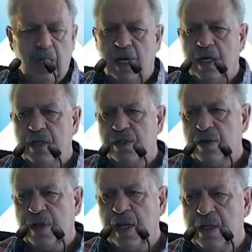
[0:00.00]

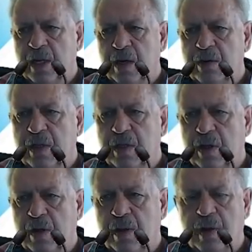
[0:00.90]
So take note that
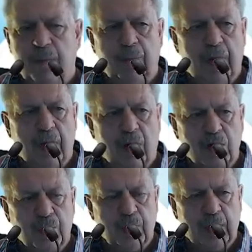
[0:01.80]
the
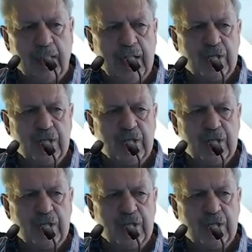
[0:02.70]
hospital cash